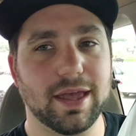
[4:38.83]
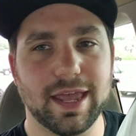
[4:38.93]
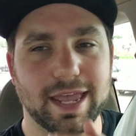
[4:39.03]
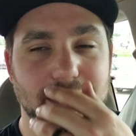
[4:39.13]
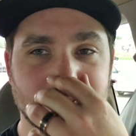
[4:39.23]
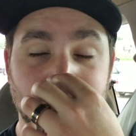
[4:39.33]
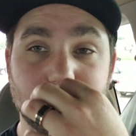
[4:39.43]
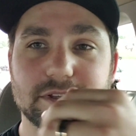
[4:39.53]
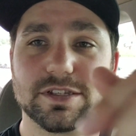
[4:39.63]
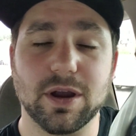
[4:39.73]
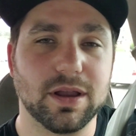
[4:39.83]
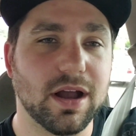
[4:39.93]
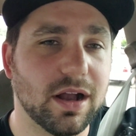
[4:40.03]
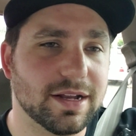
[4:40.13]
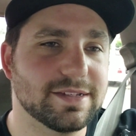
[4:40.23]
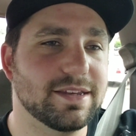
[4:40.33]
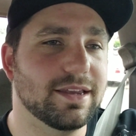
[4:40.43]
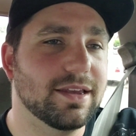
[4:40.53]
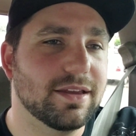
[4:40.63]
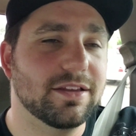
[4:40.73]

and it's going to be in Sarcoxie.